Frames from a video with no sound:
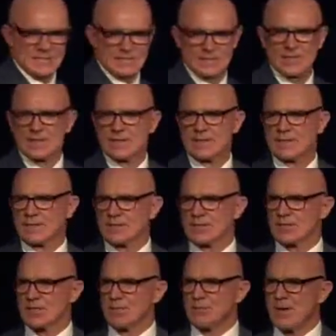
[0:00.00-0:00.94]
it
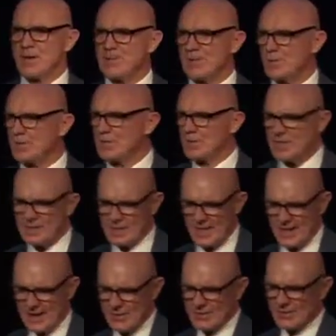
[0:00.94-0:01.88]
to the people within
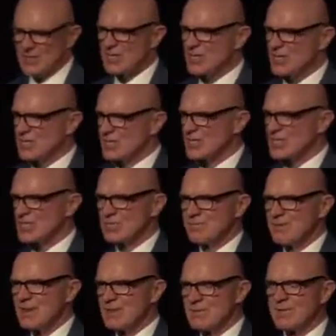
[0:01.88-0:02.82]
our
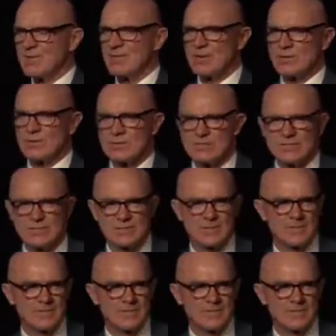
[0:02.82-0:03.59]
sphere of influence.